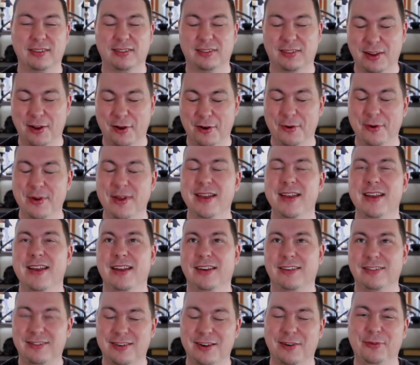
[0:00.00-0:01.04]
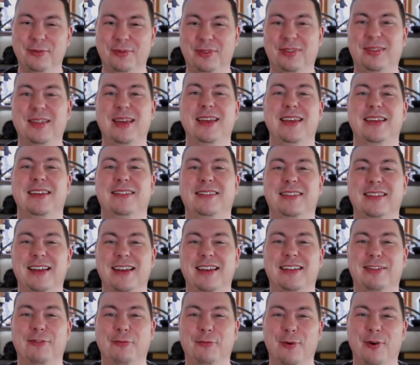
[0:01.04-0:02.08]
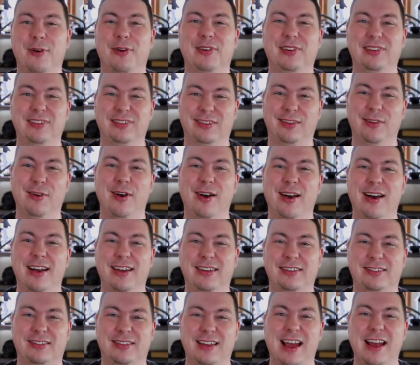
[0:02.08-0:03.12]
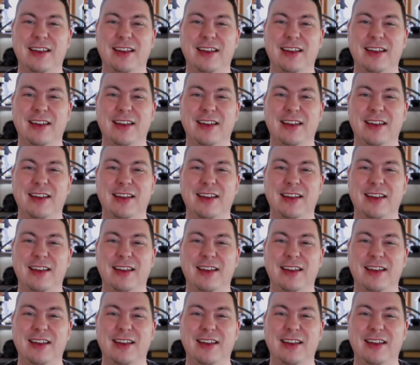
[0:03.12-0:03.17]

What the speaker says: So don't think like the world is lost.